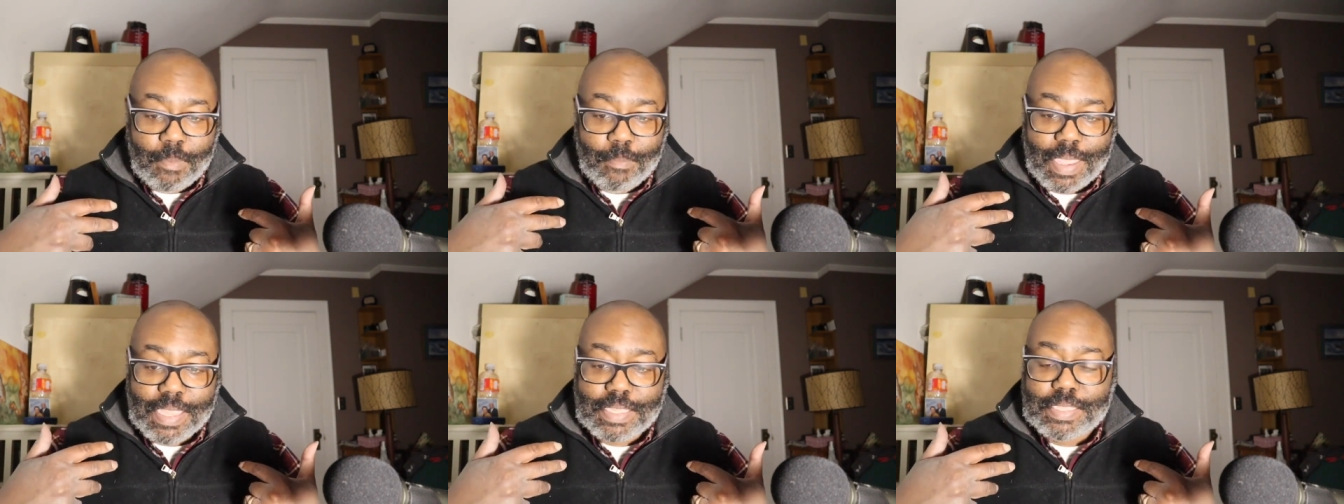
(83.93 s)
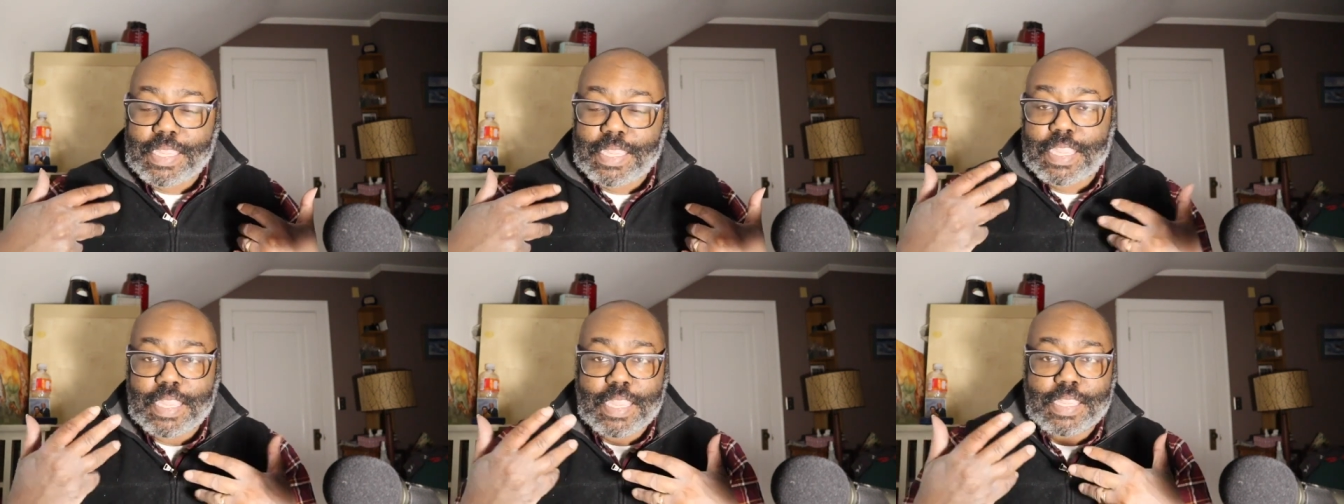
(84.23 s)

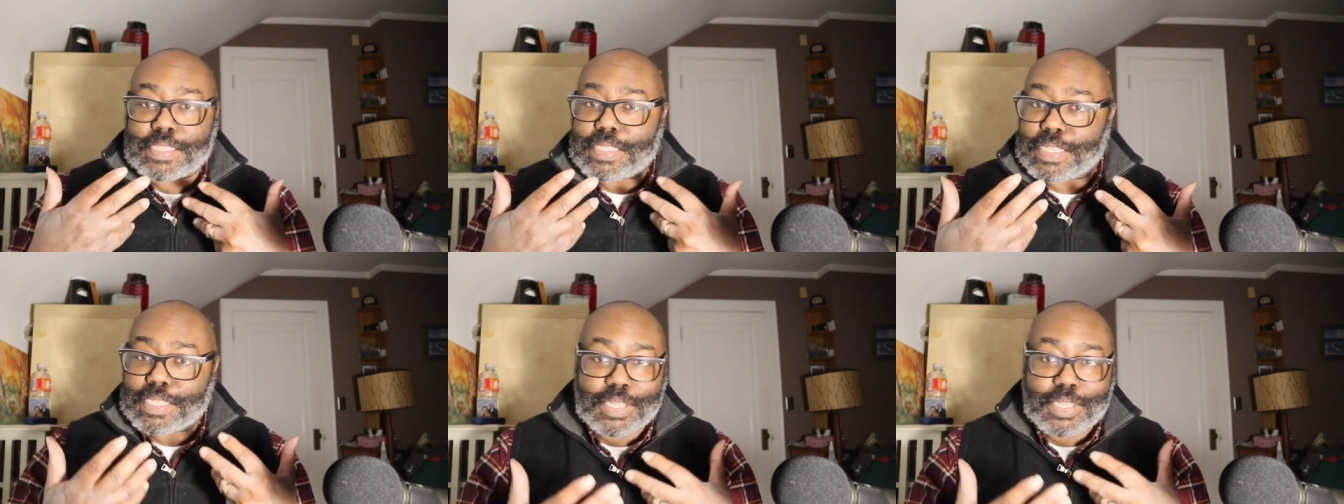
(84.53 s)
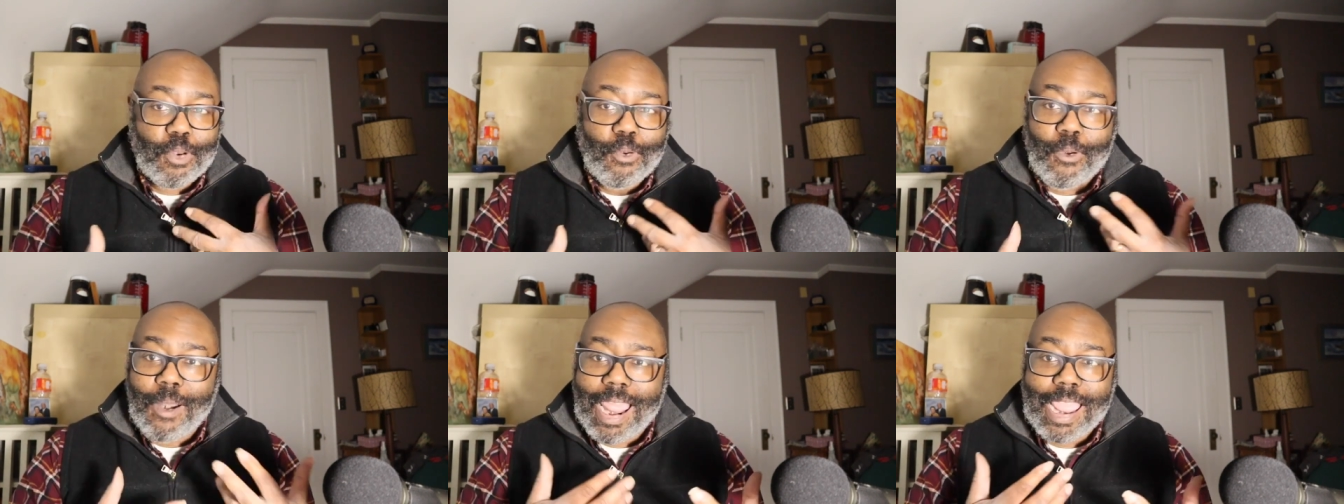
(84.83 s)
basically is
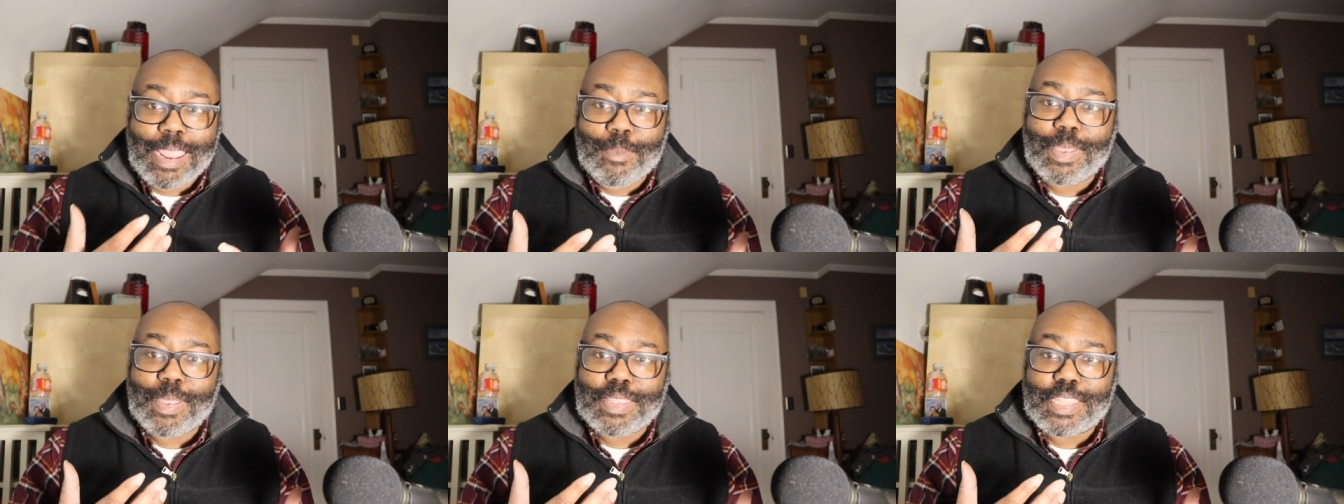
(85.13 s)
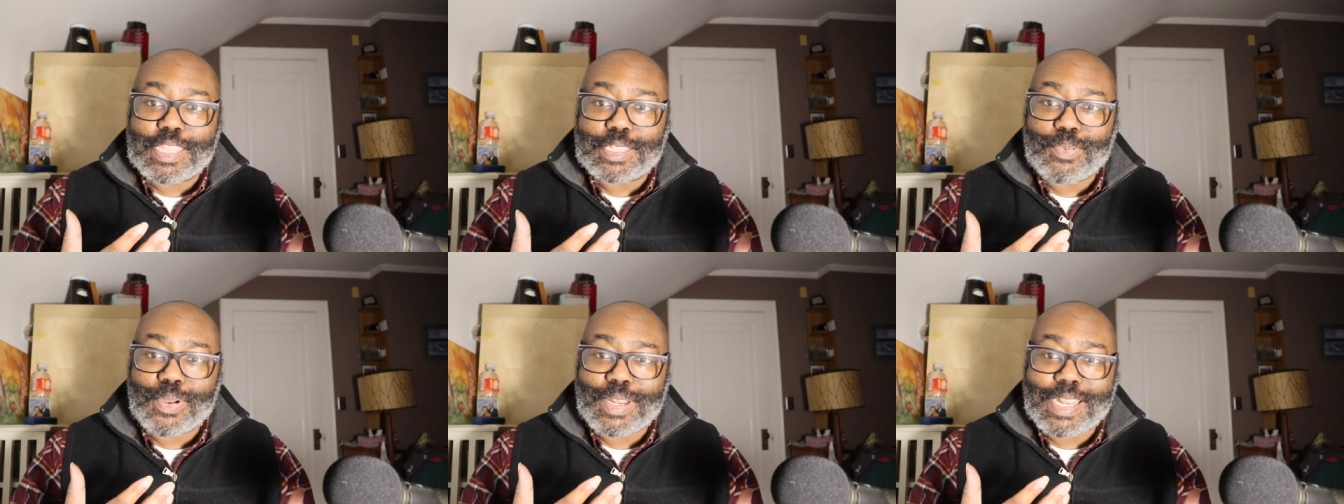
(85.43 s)
describing
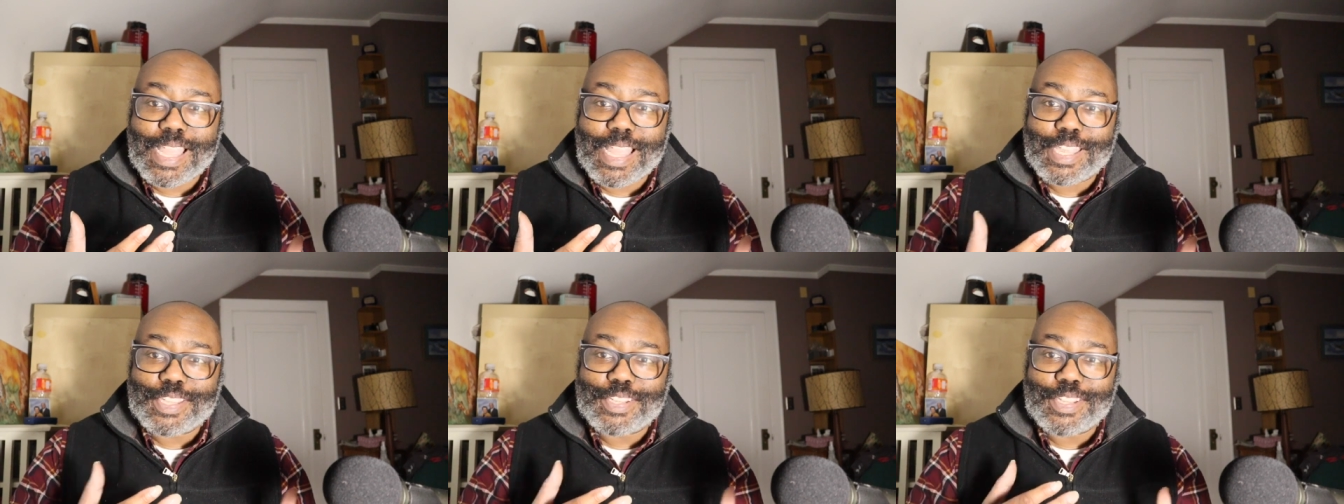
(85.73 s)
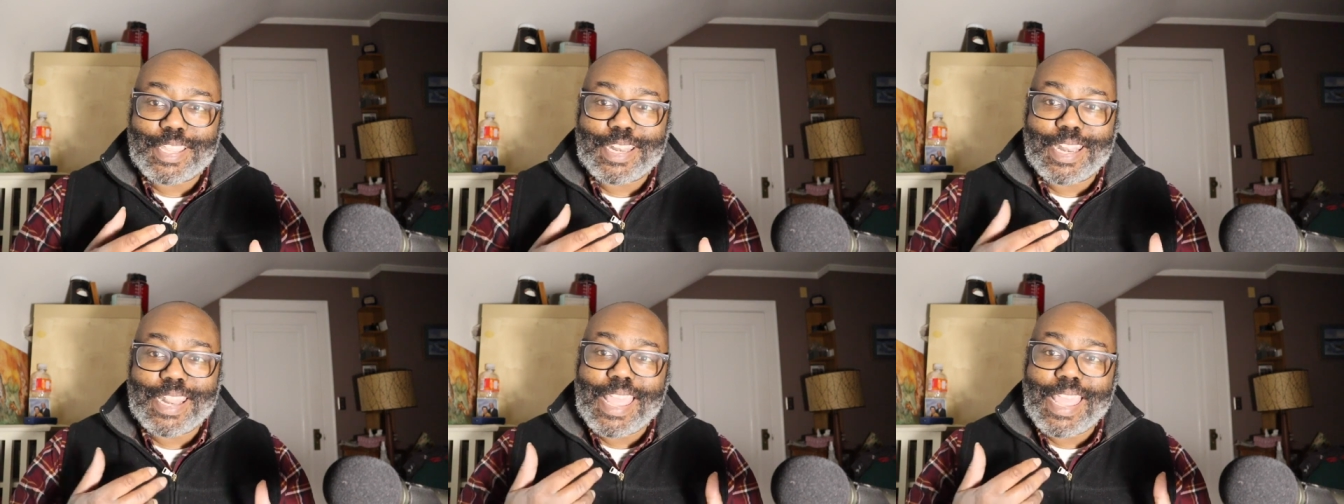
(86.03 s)
this
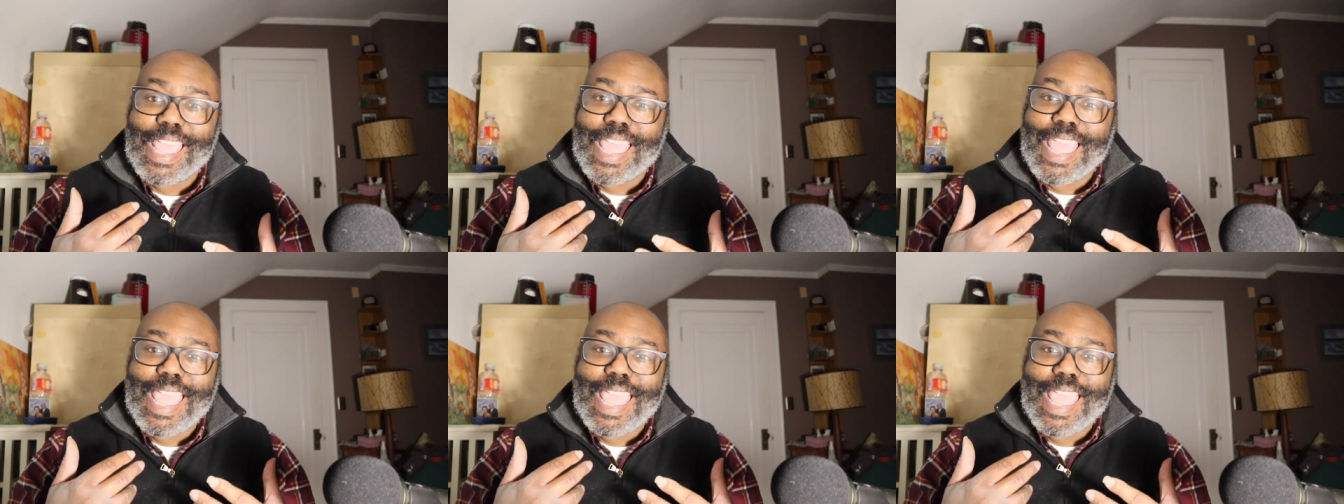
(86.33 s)
production,